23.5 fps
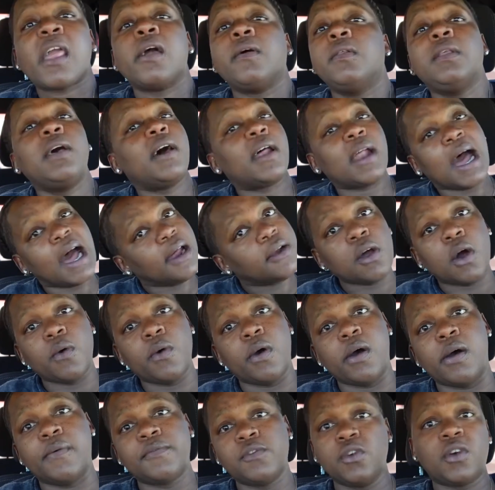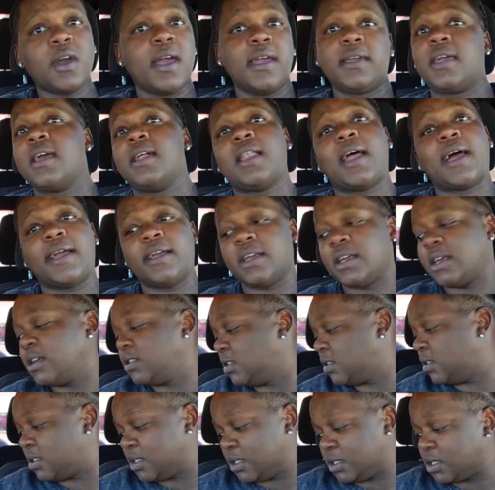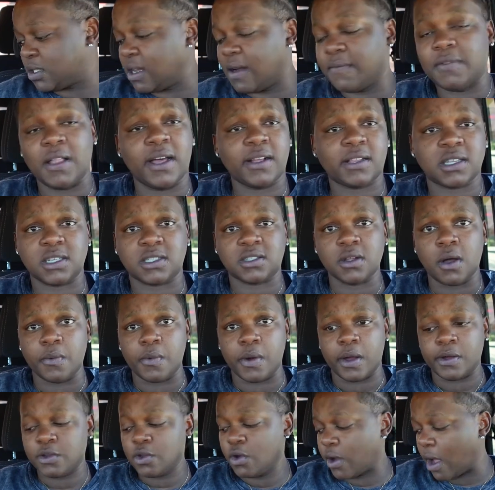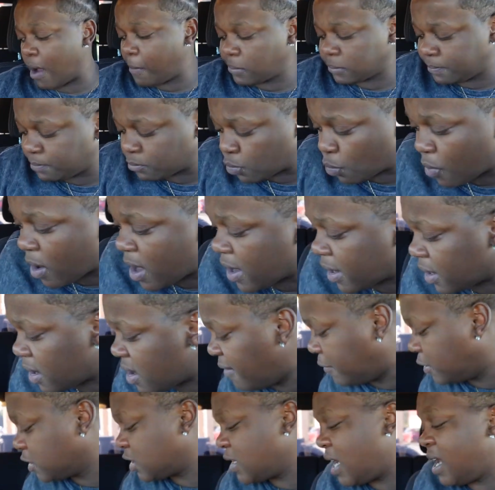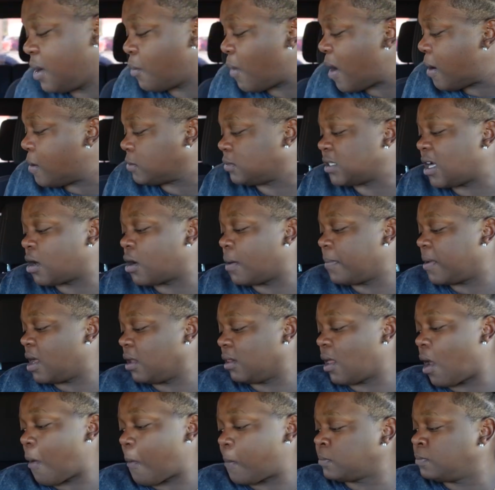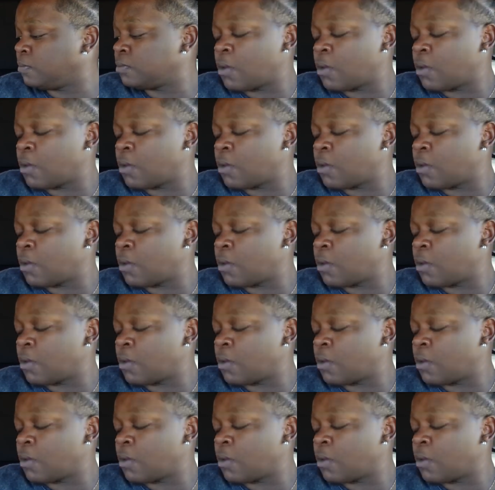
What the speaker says: that I know of. You can't get like gizzards and stuff like this nowhere. You can't. Right, get to help us. Anyway, we're not gonna be alone.